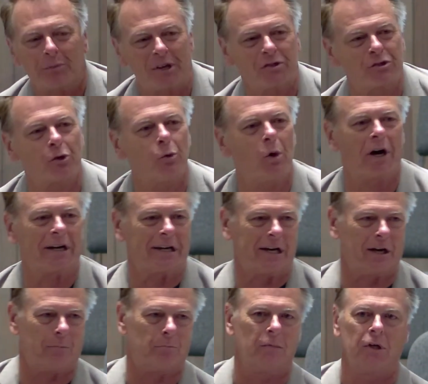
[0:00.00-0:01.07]
That's who I
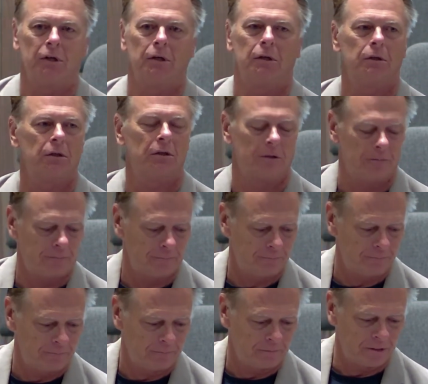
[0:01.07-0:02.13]
am.
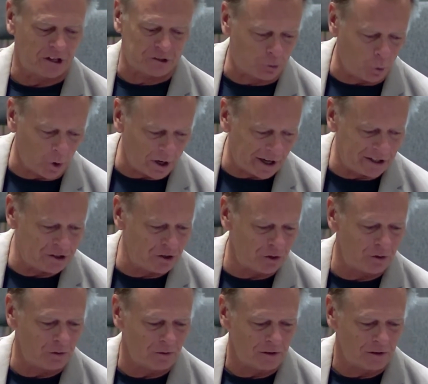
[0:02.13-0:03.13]
That's what I do.